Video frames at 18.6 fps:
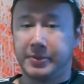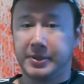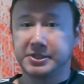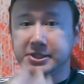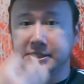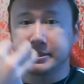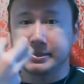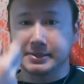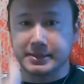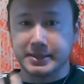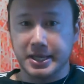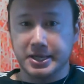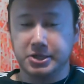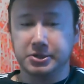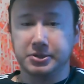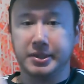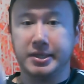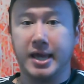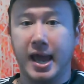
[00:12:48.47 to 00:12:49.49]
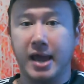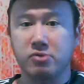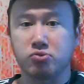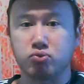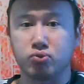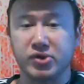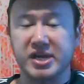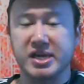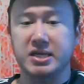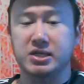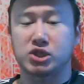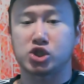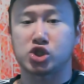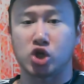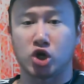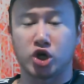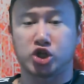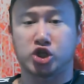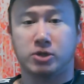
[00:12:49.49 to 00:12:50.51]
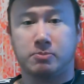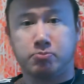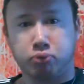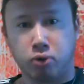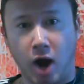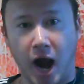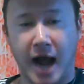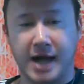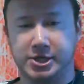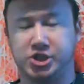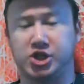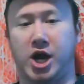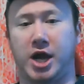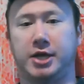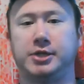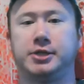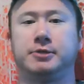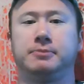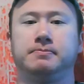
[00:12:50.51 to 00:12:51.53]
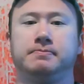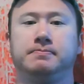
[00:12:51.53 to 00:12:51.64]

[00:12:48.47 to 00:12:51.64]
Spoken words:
This is literally a research project.